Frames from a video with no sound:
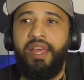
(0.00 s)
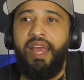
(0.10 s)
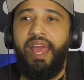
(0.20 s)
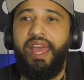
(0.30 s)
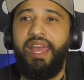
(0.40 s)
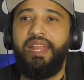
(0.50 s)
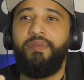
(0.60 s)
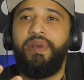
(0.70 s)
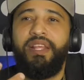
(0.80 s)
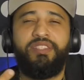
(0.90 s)

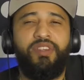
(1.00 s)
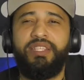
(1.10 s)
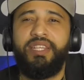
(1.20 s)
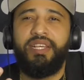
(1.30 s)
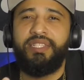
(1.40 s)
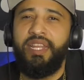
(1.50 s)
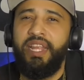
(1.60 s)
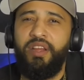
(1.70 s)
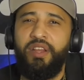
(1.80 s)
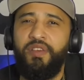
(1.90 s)
And but it's crazy because the
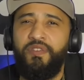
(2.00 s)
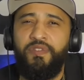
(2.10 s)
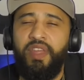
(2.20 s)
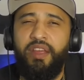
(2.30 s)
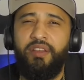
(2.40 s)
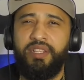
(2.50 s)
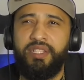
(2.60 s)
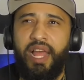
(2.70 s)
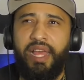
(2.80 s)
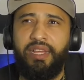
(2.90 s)
narrative there is
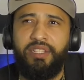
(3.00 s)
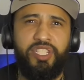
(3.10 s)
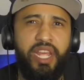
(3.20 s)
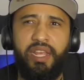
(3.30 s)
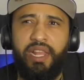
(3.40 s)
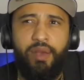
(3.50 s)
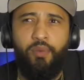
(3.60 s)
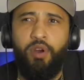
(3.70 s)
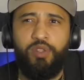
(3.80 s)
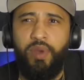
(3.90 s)
like Jay like
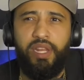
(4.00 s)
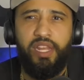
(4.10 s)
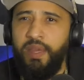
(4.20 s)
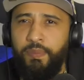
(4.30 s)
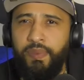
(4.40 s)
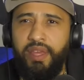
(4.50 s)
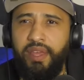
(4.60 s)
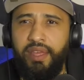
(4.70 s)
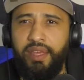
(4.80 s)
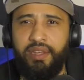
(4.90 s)
walked away
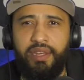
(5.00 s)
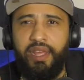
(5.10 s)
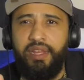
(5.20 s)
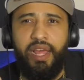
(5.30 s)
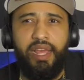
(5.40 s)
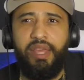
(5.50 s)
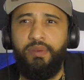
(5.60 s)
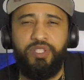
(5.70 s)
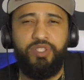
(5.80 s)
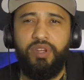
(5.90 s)
limping and and like he
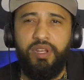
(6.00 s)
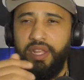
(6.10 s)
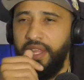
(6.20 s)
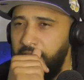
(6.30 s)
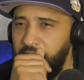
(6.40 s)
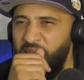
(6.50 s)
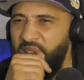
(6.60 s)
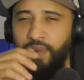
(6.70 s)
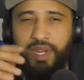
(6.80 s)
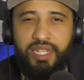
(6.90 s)
was struggling, and it,
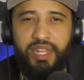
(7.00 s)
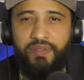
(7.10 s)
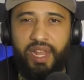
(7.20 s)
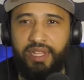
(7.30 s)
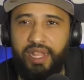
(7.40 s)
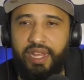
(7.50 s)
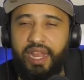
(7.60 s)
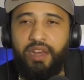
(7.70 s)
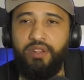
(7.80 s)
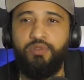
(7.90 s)
it wasn't even like that.
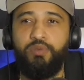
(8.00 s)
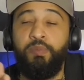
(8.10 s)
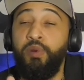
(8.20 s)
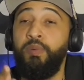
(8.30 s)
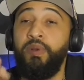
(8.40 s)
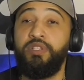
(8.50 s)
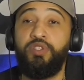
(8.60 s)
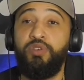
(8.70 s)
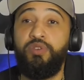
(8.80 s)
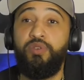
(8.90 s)
Now Blueprint
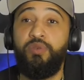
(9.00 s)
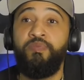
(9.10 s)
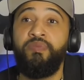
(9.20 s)
Two,